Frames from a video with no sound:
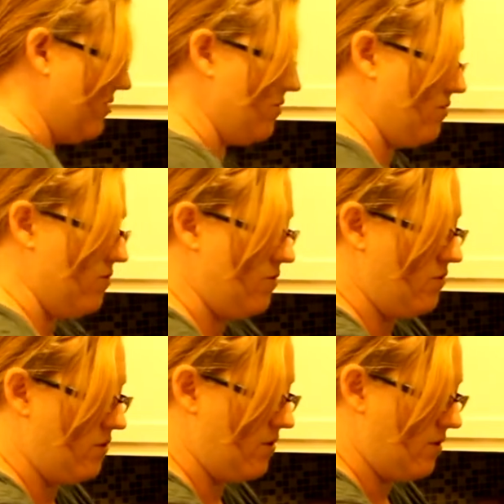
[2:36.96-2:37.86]

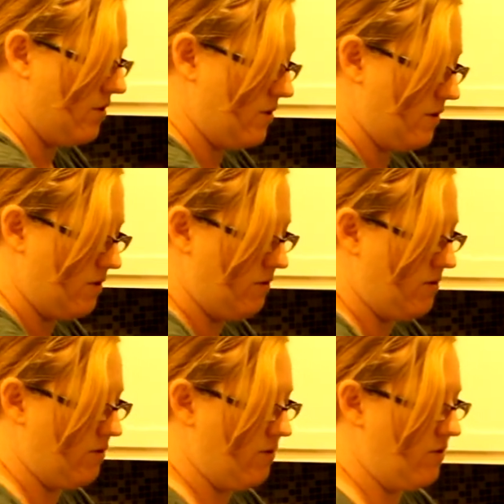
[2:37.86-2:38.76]

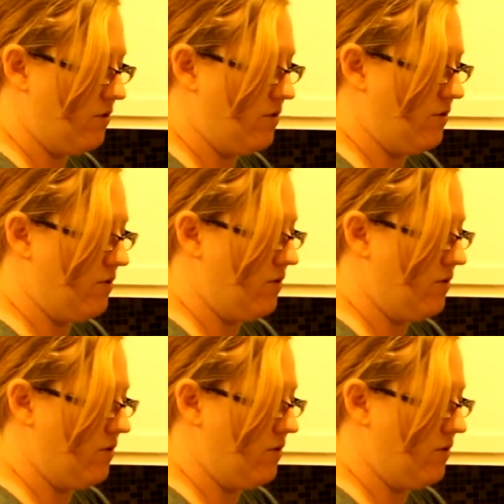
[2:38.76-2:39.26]
Nothing is said.